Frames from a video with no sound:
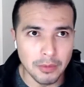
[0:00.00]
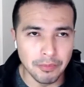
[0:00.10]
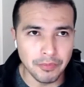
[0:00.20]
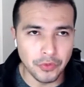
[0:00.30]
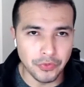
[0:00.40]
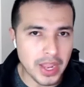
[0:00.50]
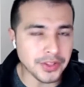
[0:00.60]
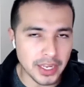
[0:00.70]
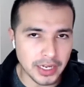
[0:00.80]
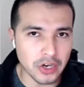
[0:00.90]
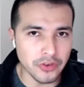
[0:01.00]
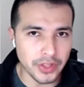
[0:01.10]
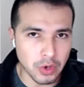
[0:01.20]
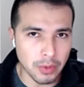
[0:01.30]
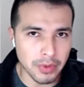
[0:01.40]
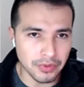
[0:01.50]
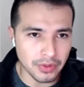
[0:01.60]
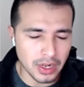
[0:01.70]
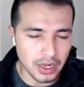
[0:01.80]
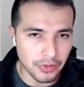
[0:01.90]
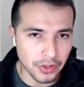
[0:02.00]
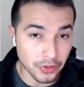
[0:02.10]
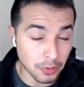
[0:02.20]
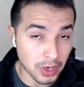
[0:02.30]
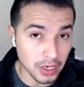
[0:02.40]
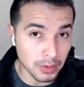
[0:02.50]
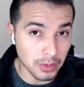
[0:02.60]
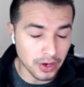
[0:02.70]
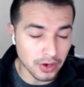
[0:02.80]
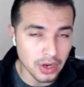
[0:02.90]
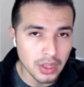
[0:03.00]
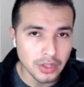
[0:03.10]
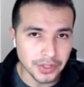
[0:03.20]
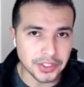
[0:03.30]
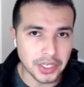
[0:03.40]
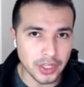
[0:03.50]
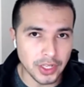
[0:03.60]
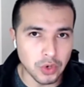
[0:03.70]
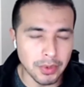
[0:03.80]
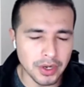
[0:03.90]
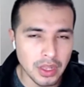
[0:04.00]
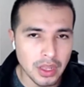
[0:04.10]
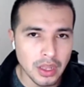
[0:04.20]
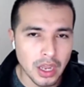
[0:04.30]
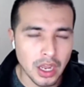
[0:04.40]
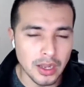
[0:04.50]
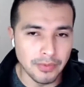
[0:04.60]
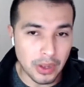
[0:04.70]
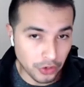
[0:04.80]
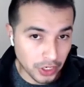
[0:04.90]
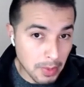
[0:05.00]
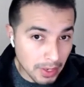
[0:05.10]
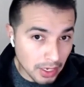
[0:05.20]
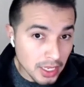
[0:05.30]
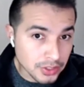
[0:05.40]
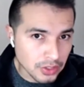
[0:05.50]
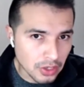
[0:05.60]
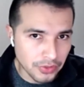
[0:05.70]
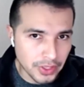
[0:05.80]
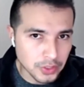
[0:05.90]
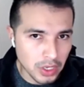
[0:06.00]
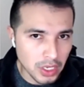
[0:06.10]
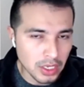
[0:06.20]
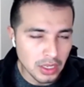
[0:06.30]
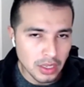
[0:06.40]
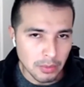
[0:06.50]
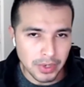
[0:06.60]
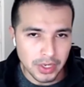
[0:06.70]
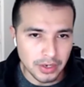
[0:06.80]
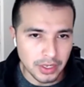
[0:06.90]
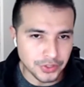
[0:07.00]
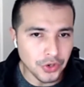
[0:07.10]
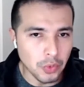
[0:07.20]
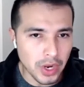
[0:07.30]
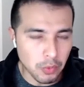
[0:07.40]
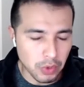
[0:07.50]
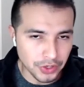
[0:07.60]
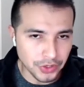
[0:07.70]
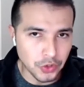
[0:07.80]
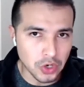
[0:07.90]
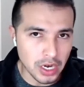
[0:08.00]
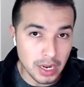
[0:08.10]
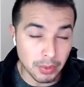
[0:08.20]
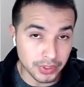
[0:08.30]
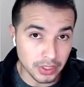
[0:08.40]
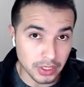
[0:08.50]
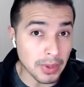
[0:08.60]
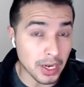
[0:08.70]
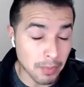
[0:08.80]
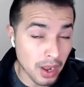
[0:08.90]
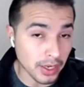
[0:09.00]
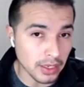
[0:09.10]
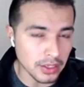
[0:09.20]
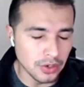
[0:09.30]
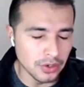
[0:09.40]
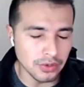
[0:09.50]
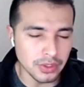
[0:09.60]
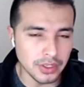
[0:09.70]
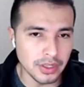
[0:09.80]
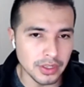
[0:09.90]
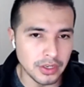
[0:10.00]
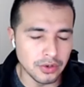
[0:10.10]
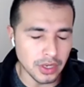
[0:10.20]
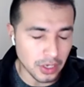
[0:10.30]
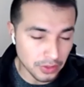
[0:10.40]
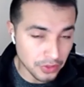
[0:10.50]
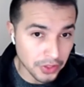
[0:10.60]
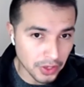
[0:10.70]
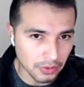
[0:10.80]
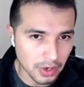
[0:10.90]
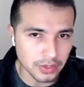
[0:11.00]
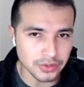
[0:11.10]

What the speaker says: they take care of the equipment, the third party provider takes care of the equipment. Now you're going to make less this way, but it's still a way where you are able to come out of pocket, nothing, right? So